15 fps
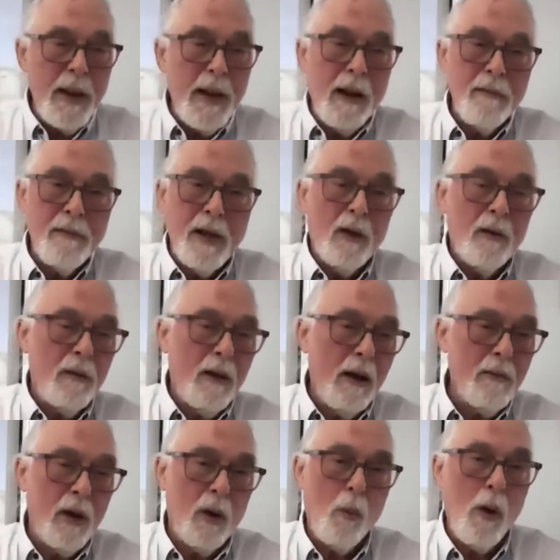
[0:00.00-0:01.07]
And I've got
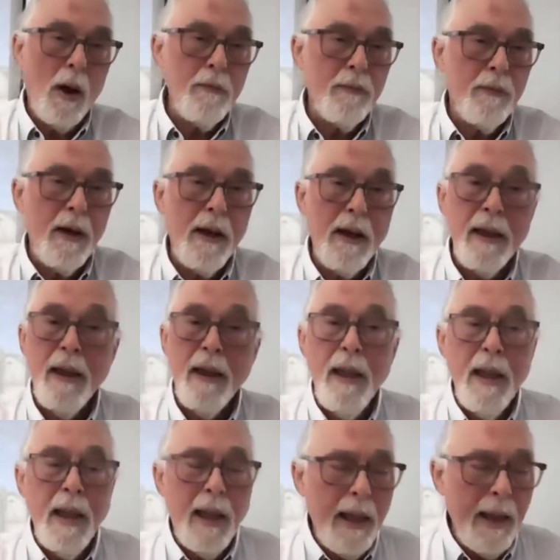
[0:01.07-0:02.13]
Wi-Fi,
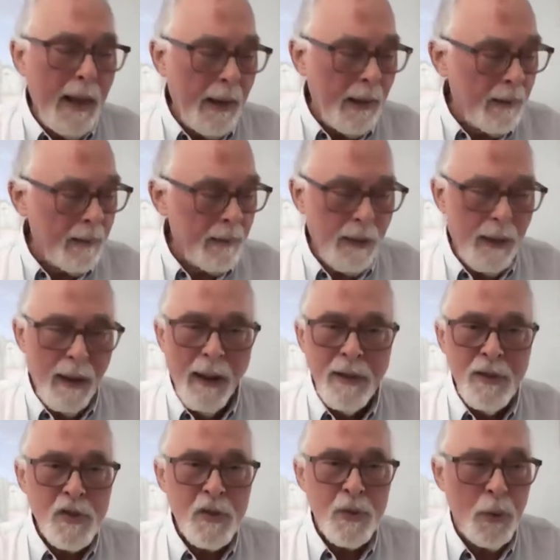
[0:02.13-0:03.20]
and I
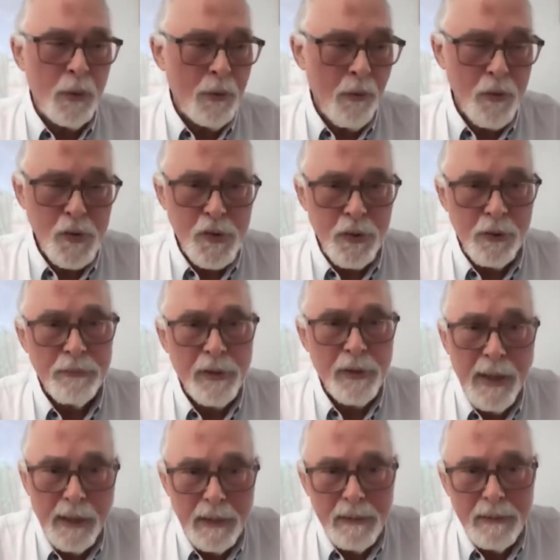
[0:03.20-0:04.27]
just throw another server
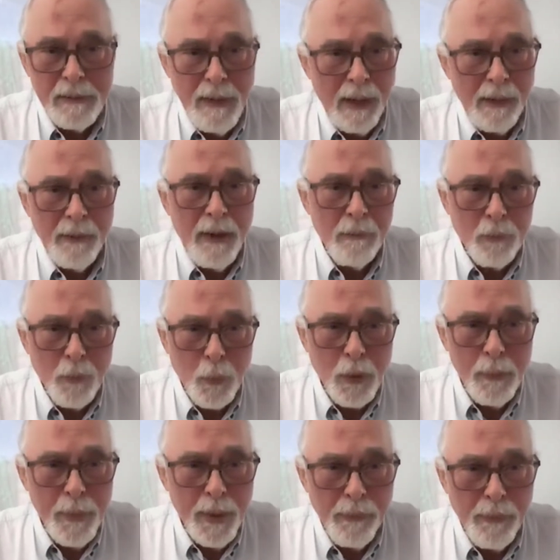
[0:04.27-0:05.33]
at it. I don't have to
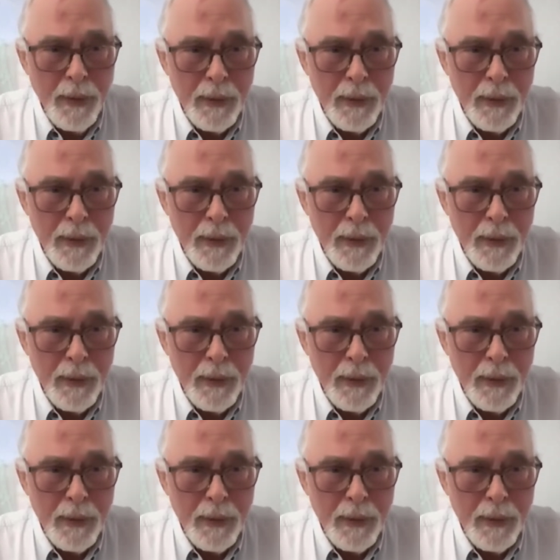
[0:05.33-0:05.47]
worry about